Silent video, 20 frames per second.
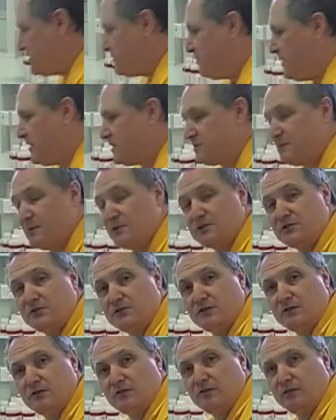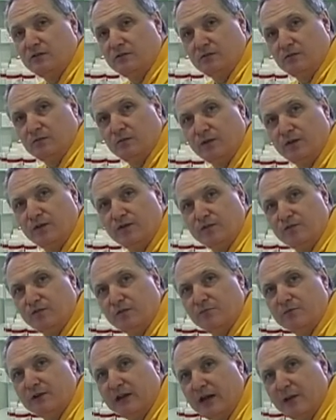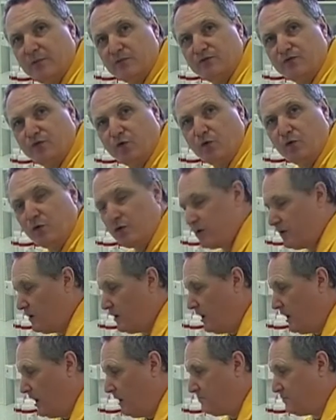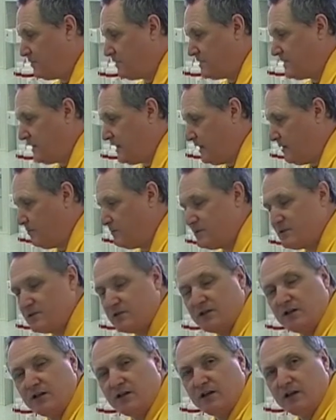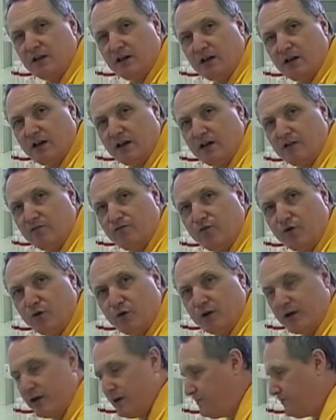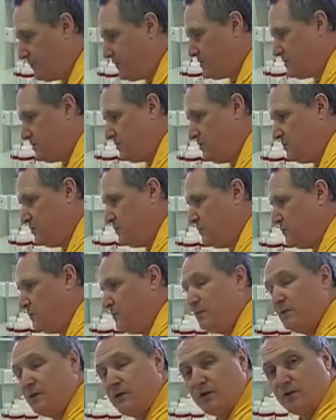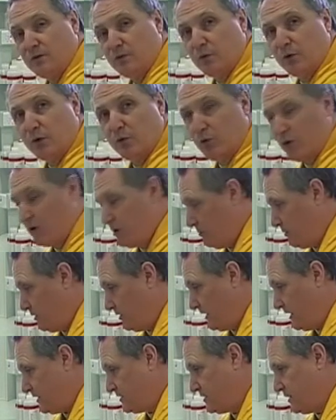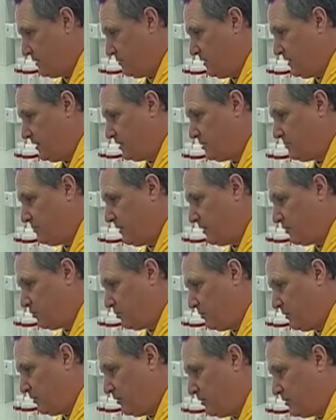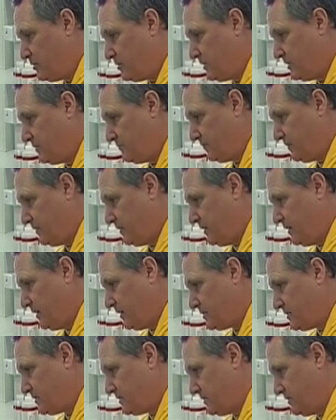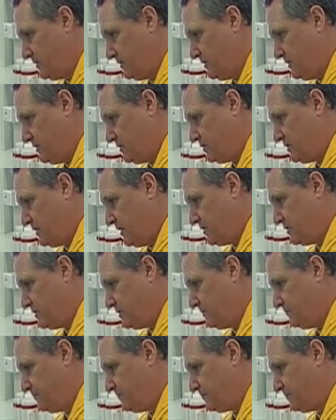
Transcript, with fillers: specimens with from times 4 up to times uh, 40. So we only worry about that when you get to microbiology in the next session.